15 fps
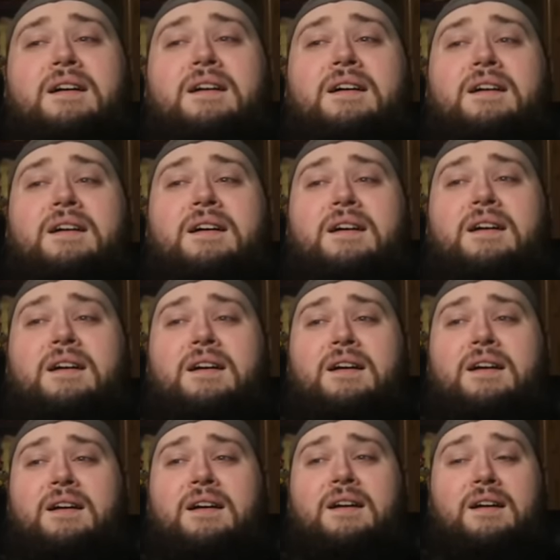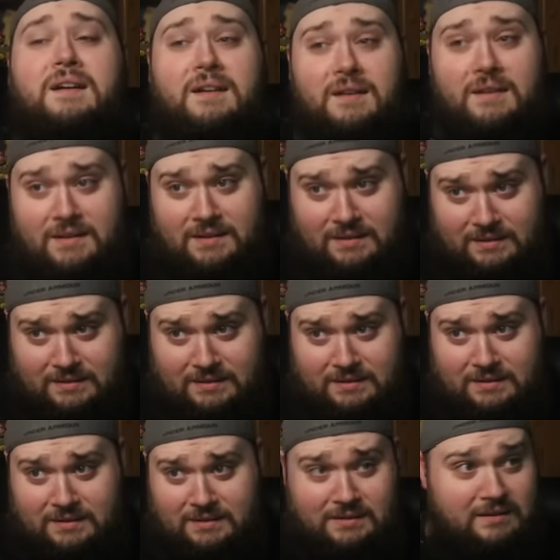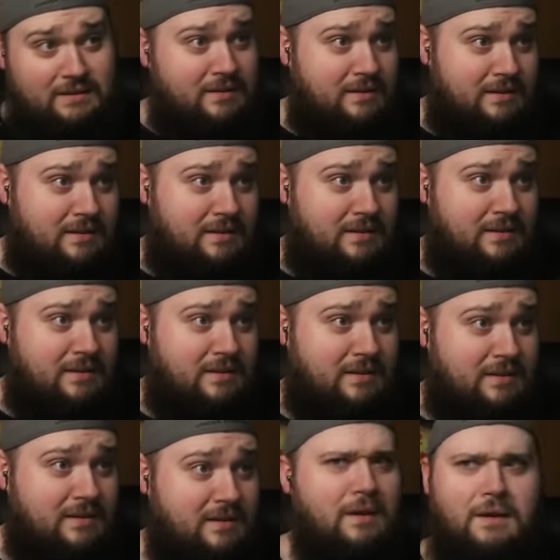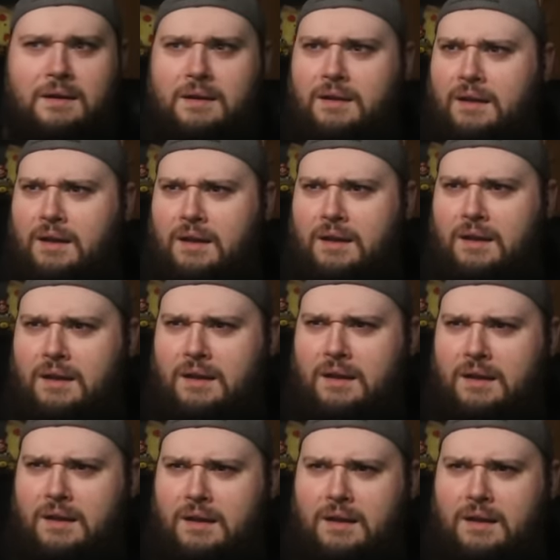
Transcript: No words are spoken by the person on screen.